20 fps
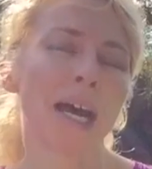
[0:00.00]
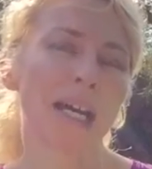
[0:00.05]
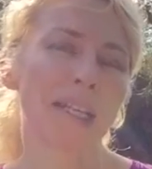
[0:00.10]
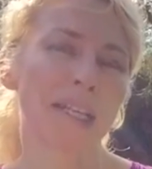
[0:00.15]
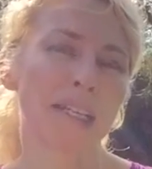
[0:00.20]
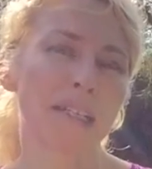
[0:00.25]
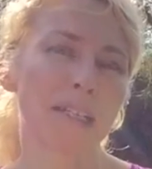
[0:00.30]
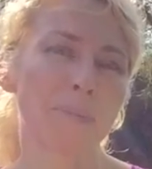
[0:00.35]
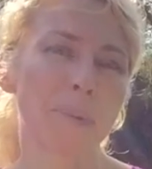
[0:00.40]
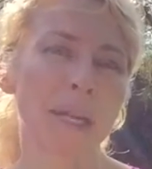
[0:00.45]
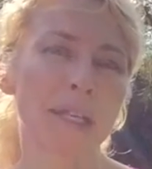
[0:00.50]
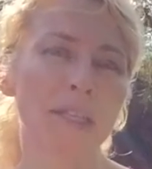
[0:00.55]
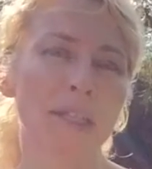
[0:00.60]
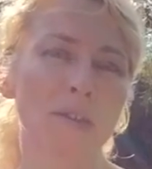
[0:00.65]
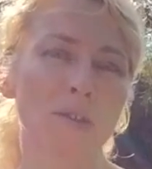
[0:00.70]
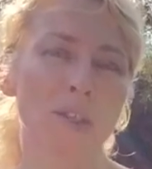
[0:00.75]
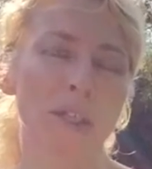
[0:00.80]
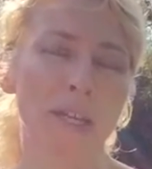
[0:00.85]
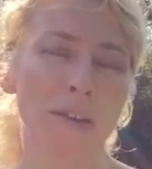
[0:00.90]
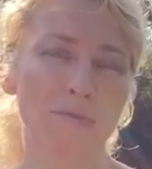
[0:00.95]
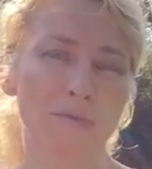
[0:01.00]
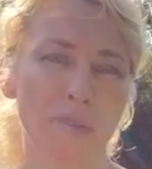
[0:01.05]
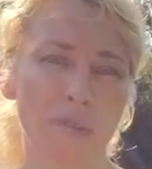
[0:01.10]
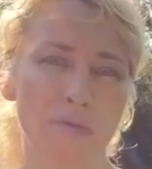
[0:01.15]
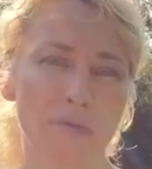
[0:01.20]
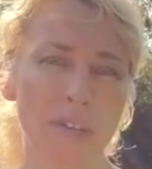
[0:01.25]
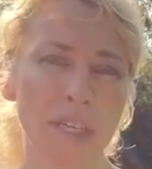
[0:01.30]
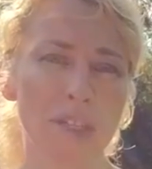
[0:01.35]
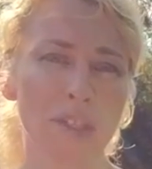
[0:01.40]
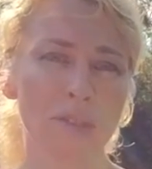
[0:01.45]
And then depending on the length of the
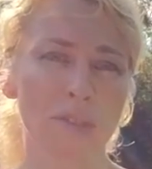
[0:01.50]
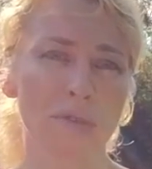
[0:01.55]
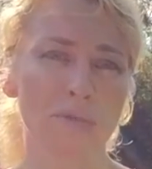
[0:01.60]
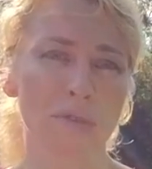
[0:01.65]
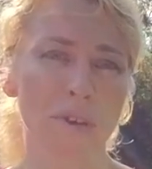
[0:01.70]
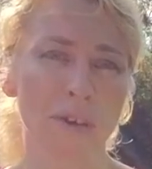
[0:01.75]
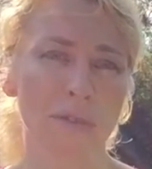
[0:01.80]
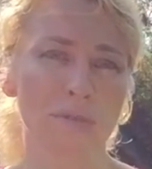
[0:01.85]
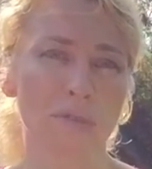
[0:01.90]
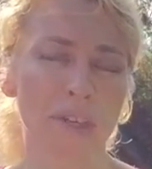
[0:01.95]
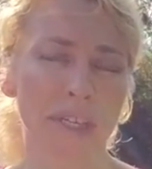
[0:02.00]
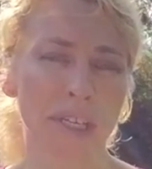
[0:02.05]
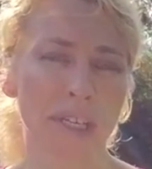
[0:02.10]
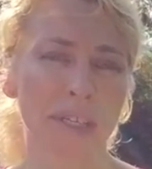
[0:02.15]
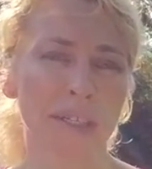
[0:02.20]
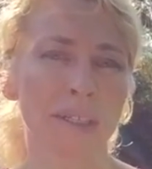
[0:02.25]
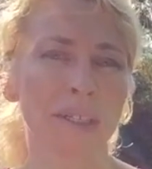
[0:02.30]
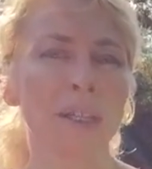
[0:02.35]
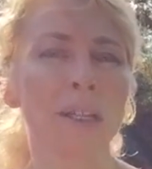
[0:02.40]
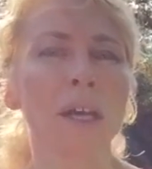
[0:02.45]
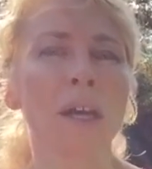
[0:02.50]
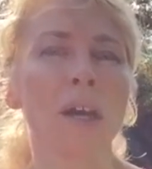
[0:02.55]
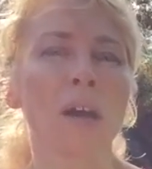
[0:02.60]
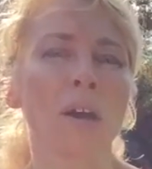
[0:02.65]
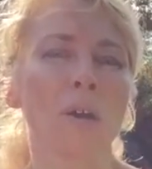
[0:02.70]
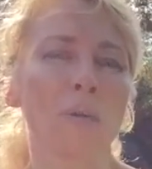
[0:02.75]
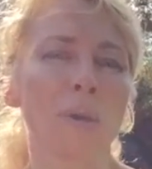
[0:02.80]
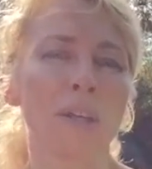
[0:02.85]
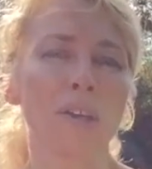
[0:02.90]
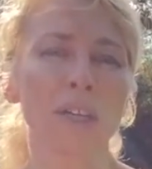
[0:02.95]
race you're running,
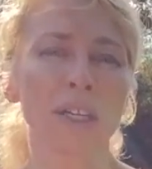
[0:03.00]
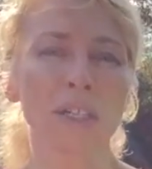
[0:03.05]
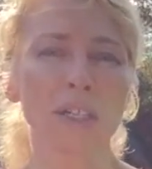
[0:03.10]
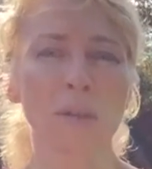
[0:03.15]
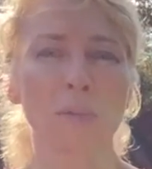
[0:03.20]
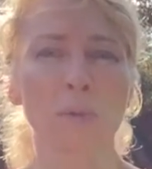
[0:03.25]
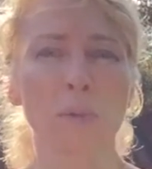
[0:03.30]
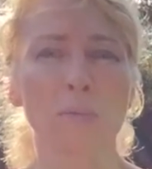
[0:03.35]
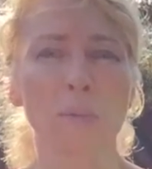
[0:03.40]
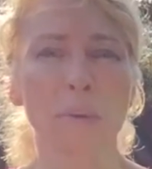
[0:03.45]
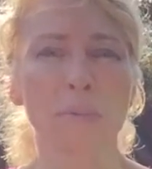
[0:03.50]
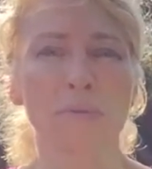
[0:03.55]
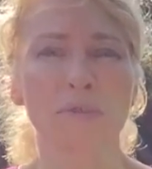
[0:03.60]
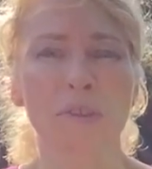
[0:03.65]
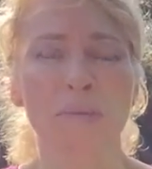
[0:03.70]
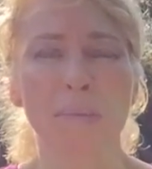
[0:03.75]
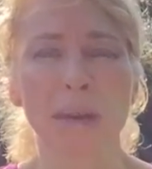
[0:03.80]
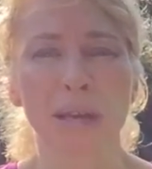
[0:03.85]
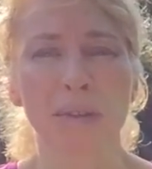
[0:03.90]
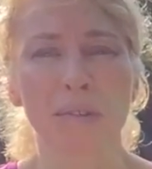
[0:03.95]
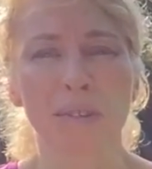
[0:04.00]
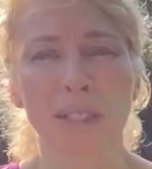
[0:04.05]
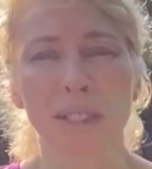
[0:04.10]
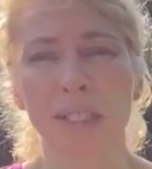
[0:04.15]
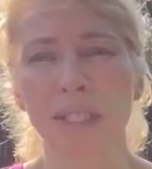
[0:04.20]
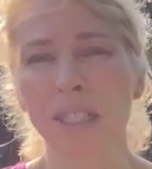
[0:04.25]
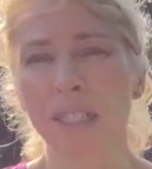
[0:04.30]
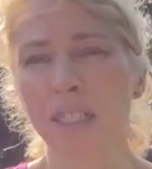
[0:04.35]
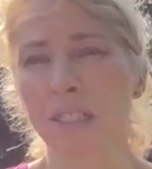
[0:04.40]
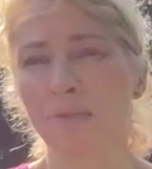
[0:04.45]
we're looking to warm up for about at
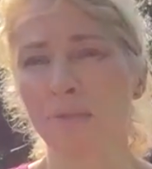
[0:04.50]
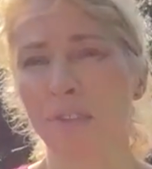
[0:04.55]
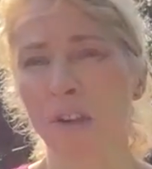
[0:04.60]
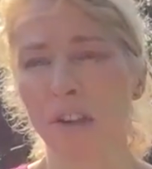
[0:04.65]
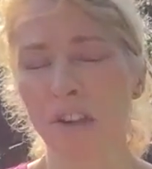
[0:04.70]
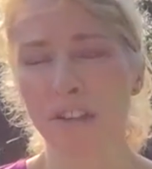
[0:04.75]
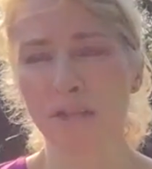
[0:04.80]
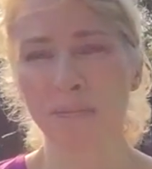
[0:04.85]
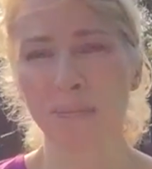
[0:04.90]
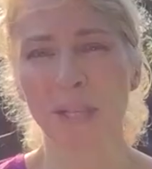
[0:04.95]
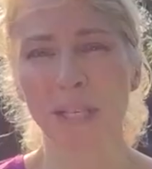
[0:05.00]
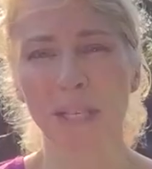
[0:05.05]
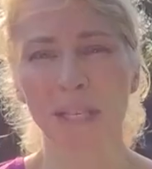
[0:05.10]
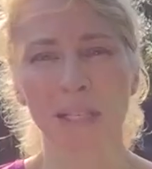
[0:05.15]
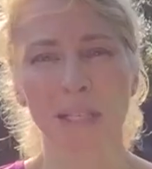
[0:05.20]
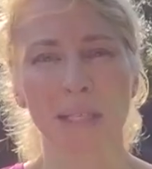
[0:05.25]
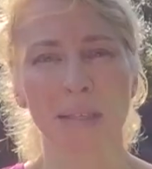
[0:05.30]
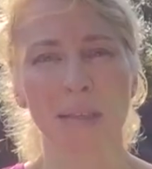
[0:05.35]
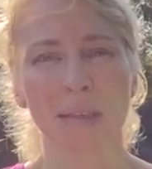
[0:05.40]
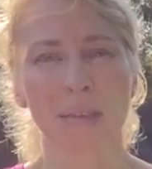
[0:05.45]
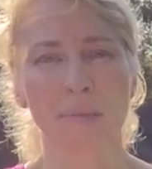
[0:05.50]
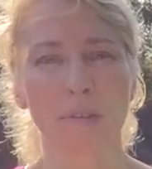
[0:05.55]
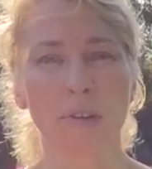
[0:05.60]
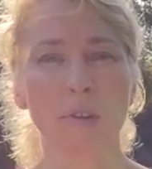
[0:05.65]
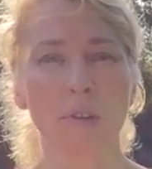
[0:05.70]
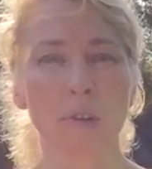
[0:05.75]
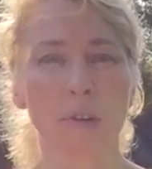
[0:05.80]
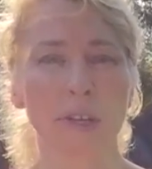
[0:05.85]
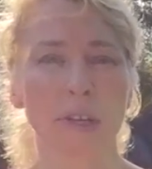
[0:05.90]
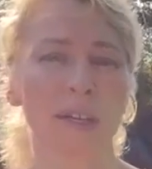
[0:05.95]
least 5 minutes
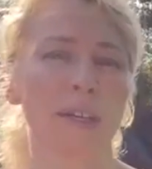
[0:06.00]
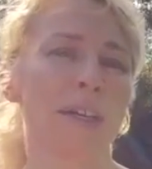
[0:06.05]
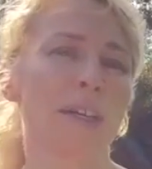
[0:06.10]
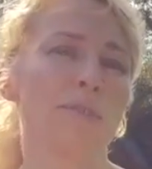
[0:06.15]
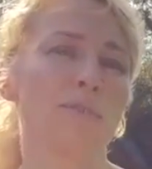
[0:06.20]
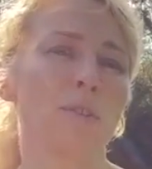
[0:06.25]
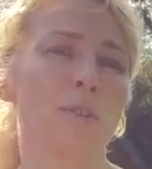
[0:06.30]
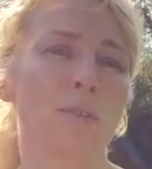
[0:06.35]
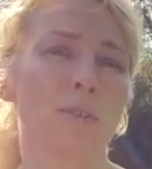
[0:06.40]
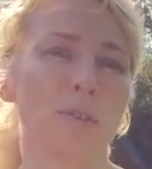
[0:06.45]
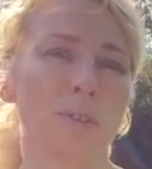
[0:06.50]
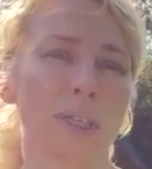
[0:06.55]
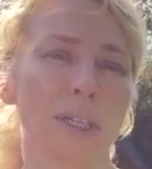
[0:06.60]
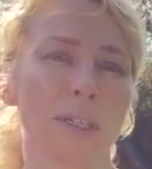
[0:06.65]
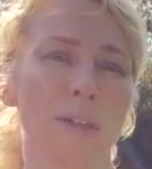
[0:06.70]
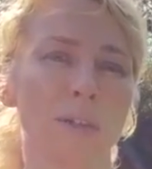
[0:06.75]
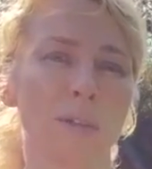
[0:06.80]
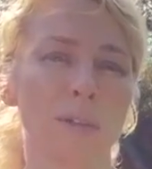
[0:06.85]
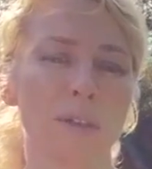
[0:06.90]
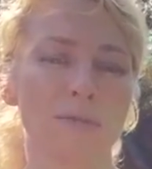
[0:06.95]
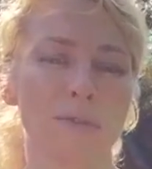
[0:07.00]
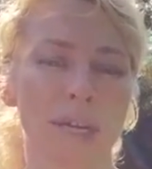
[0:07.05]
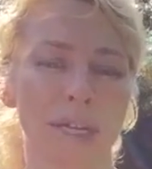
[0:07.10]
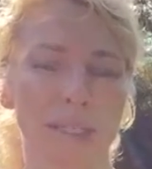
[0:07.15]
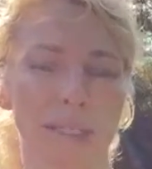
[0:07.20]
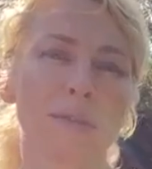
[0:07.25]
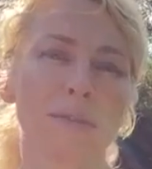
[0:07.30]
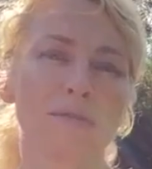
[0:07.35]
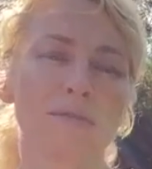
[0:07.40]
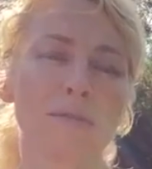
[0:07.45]
longer if you're doing a longer race.